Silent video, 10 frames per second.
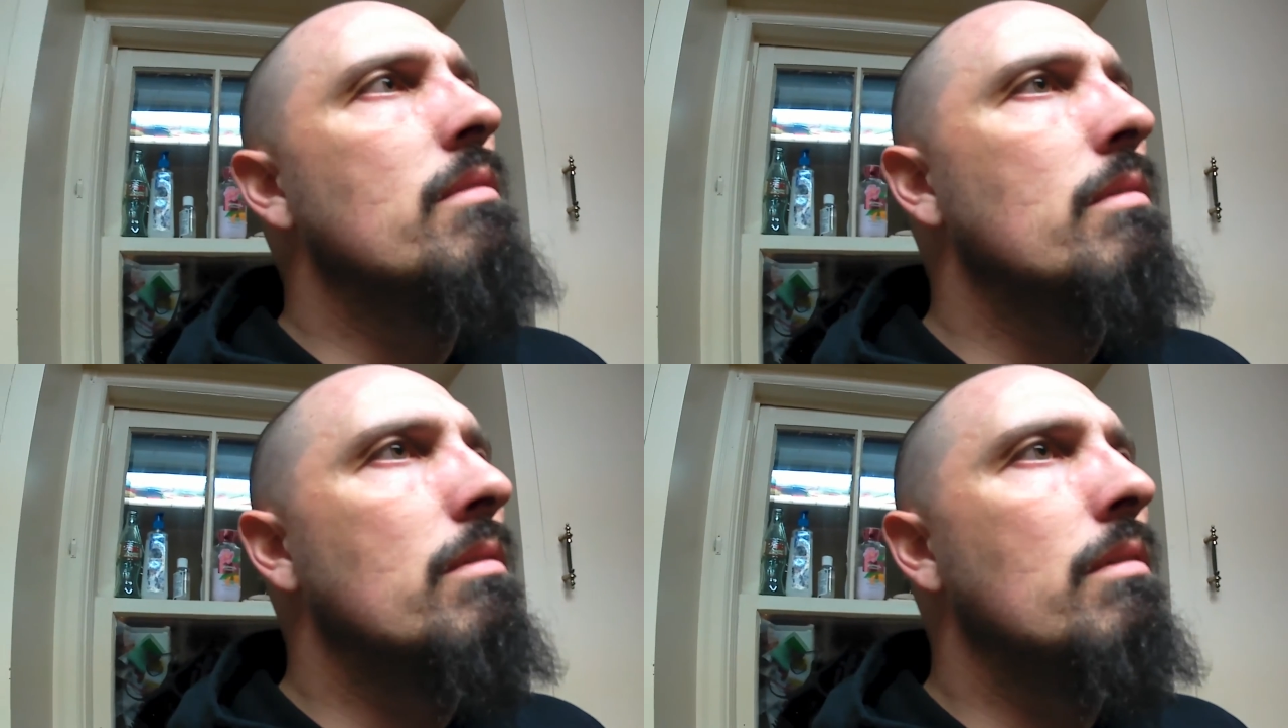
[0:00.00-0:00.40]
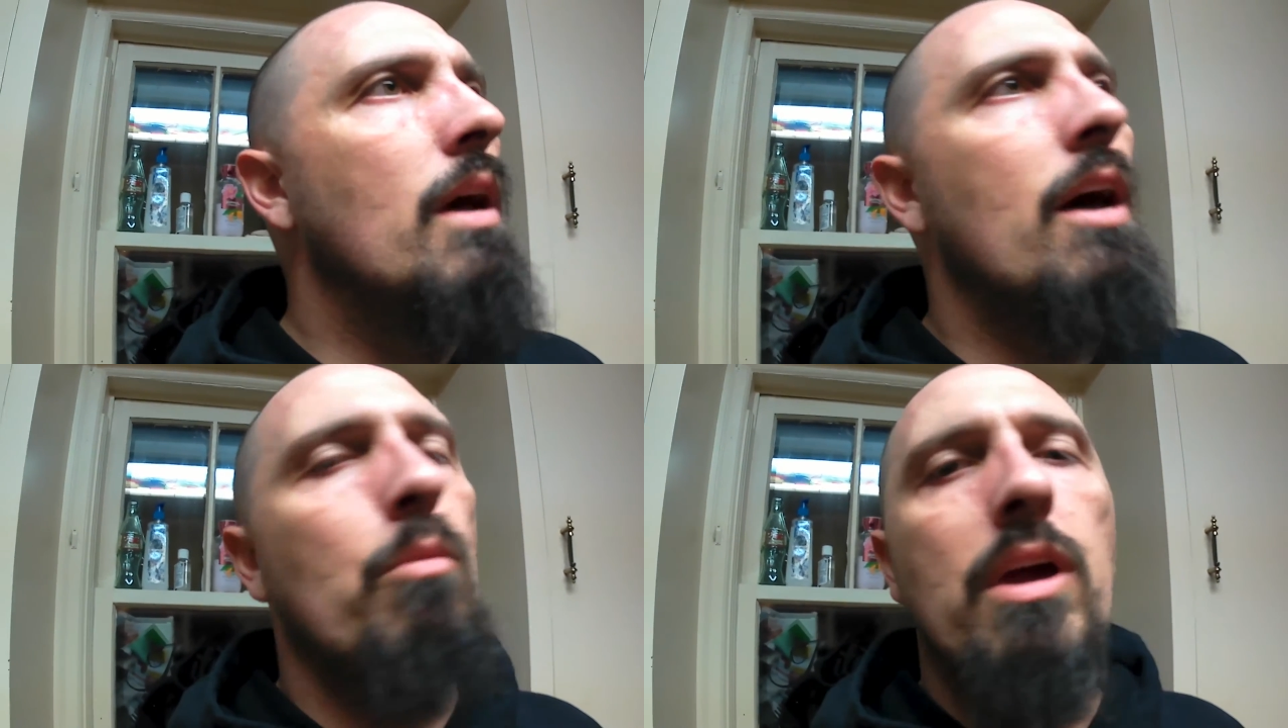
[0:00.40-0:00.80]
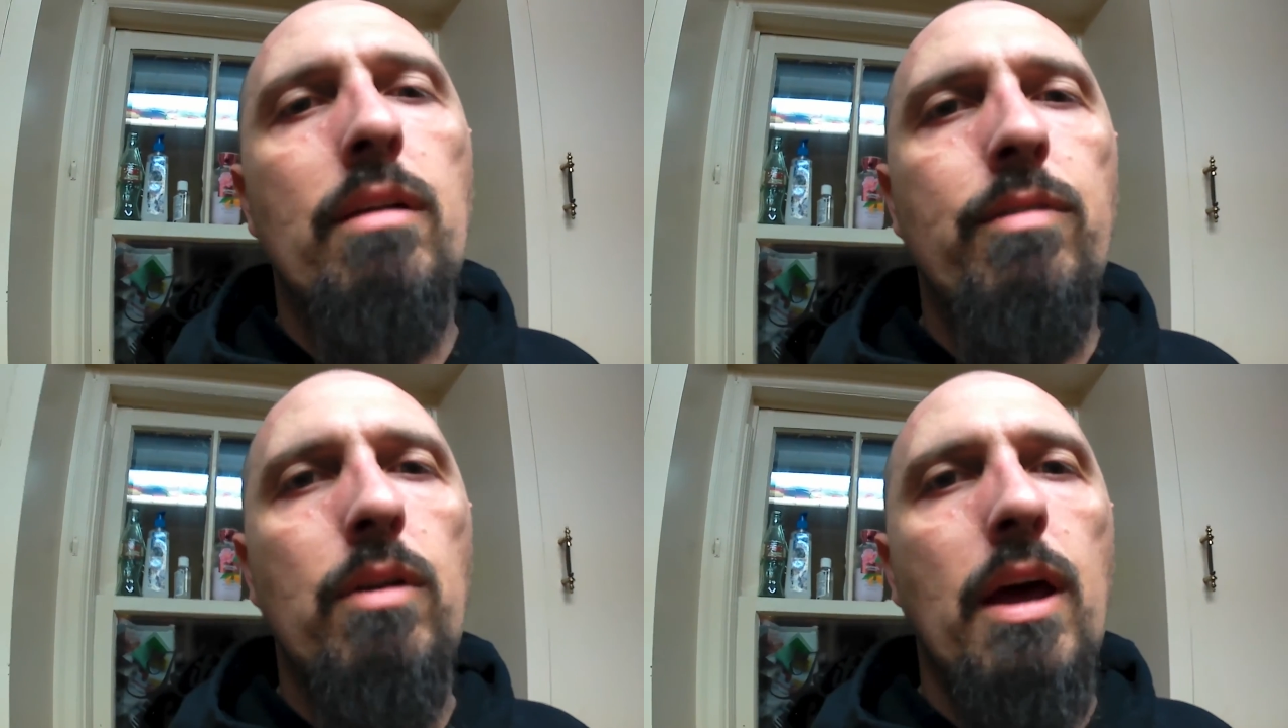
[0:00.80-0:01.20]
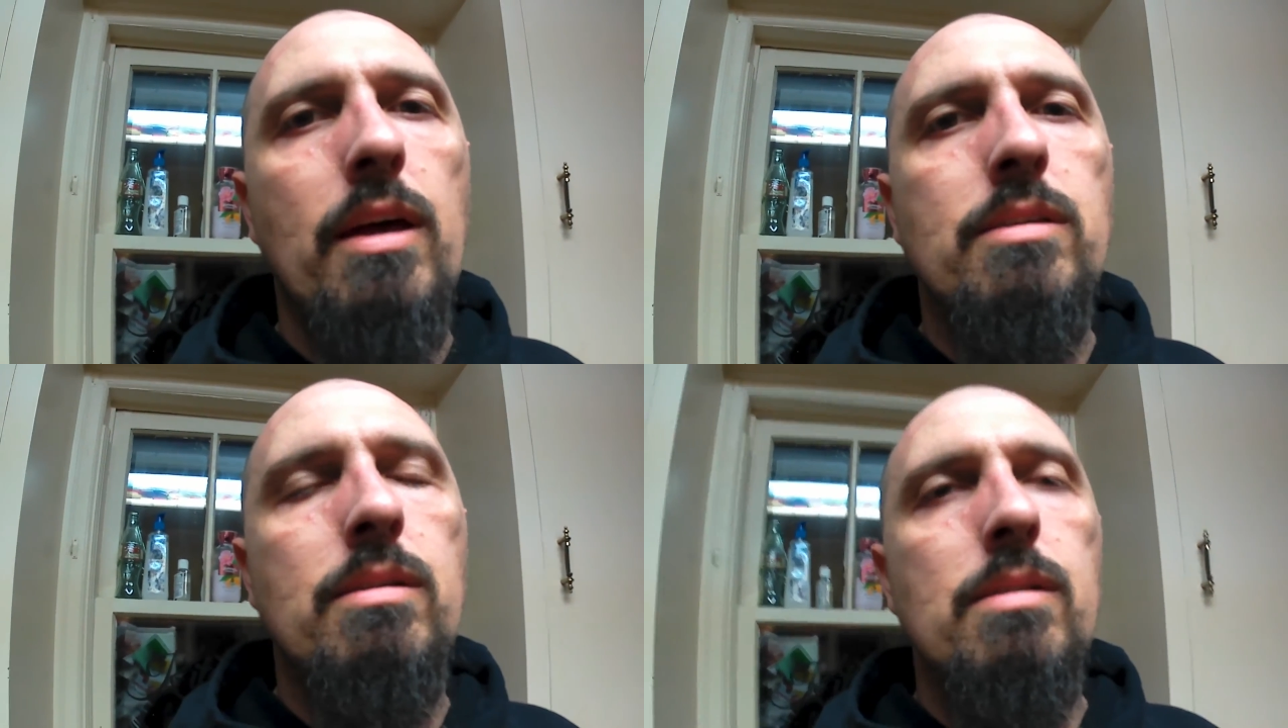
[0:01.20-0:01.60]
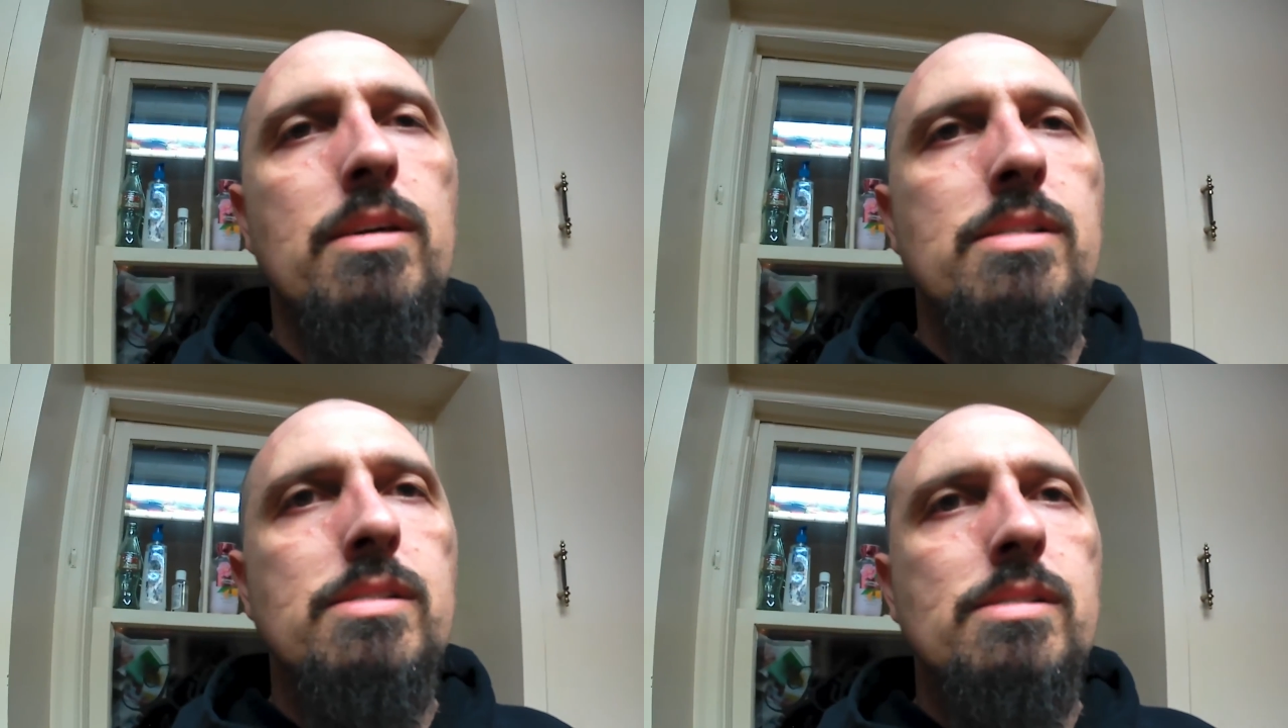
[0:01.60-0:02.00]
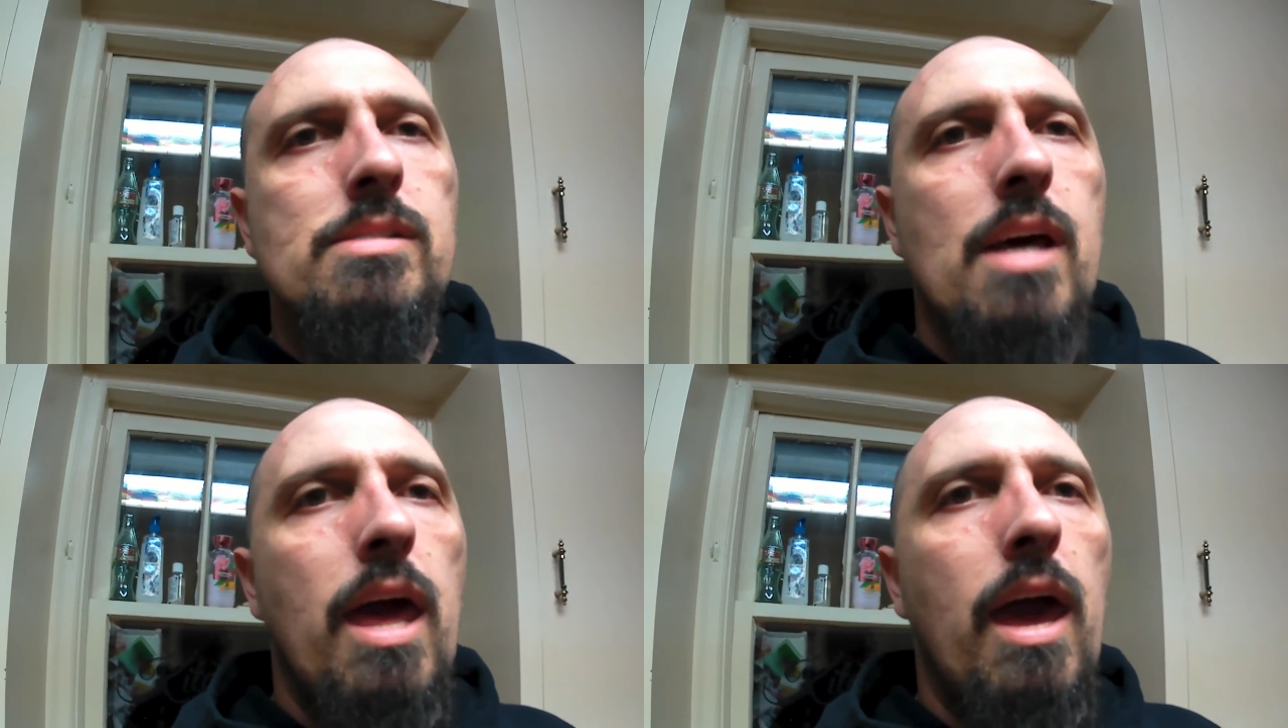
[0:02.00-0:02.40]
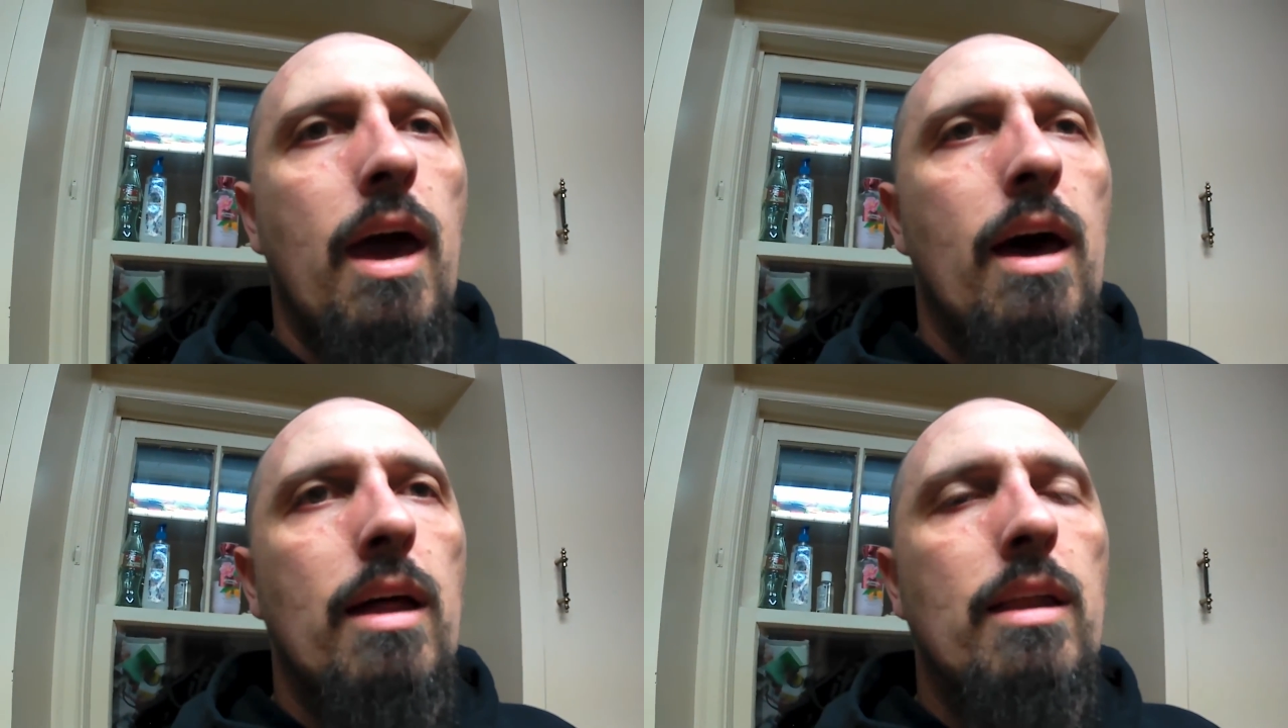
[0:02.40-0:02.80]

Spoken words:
a few days, and